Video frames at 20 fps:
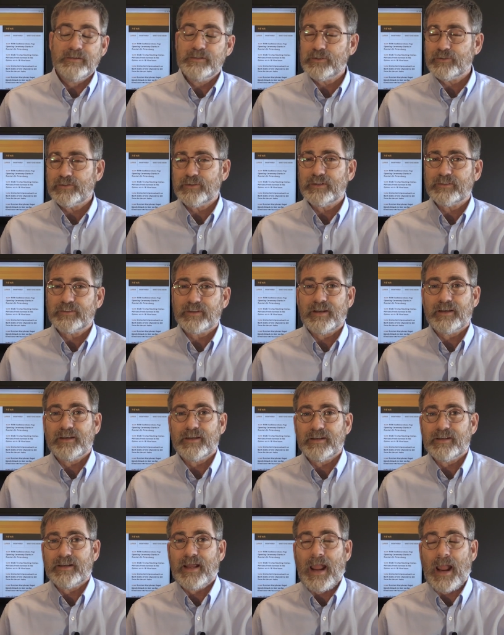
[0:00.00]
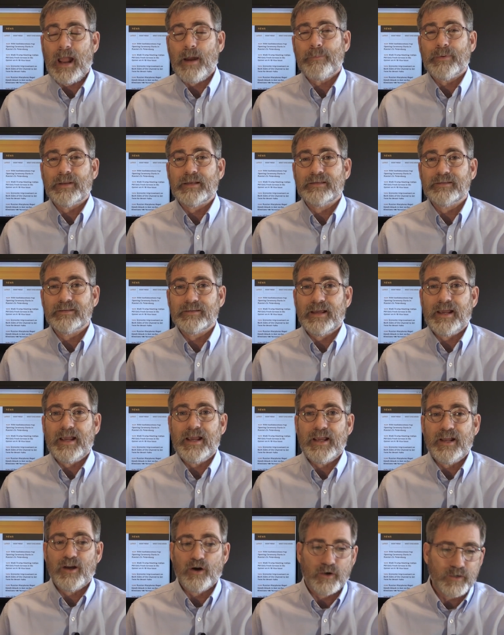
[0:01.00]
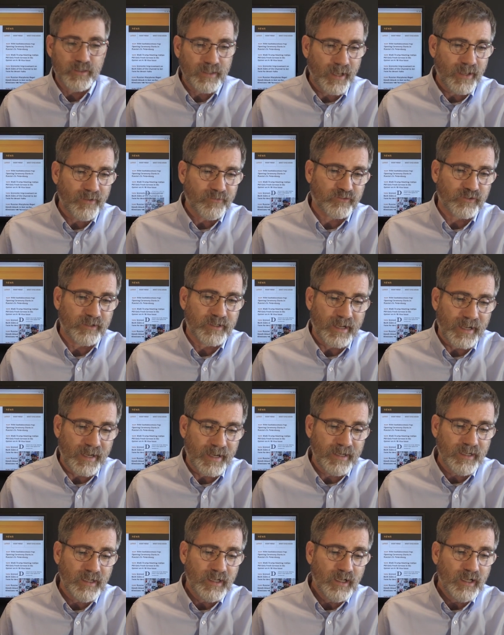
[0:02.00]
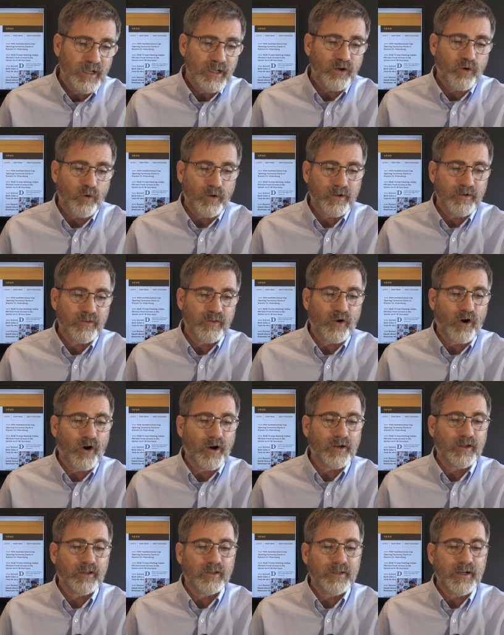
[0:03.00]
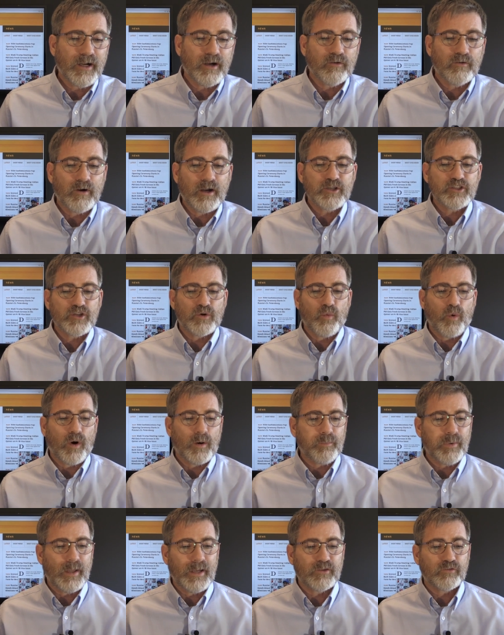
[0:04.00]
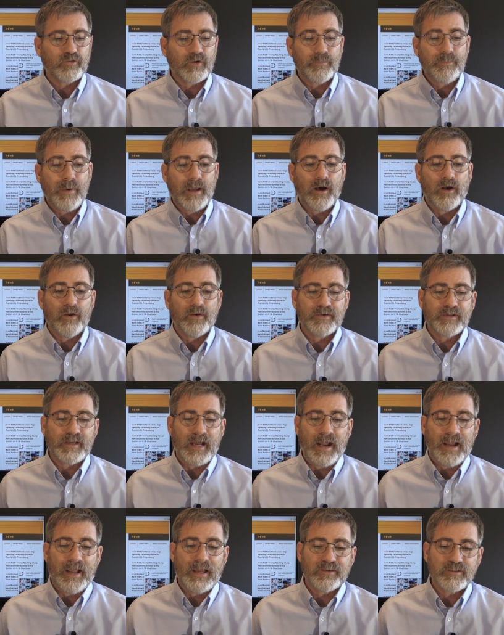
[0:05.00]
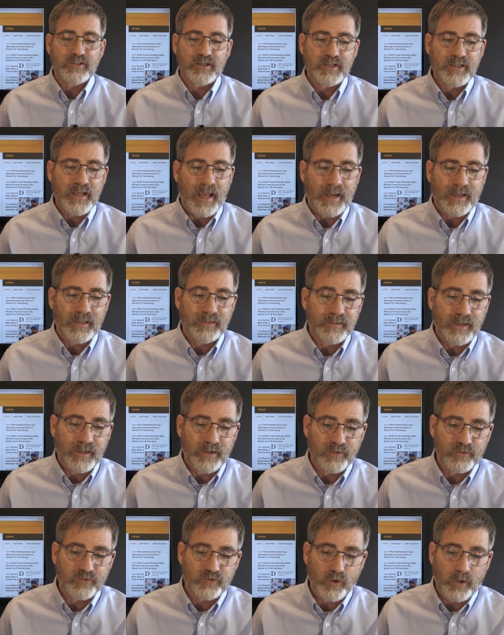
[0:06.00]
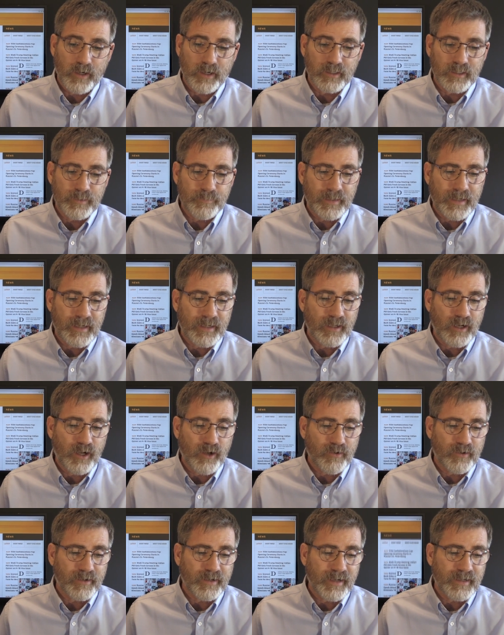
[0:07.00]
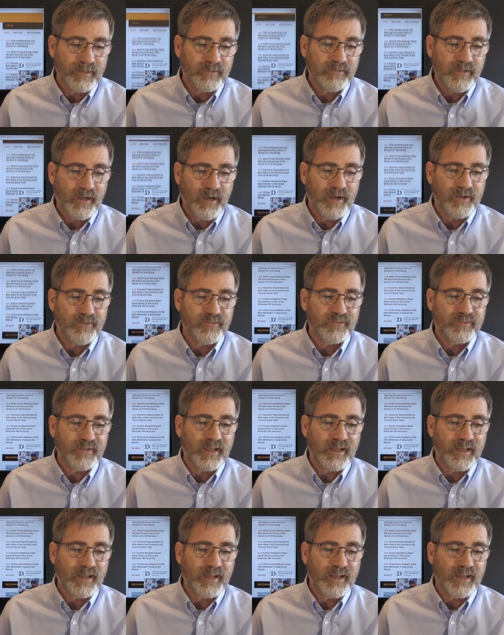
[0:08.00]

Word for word: It just isn't, didn't happen today or yesterday. According to the article here, Russia warplanes repel Daesh attack in Deir ez-Zor, eliminating 180 terrorists.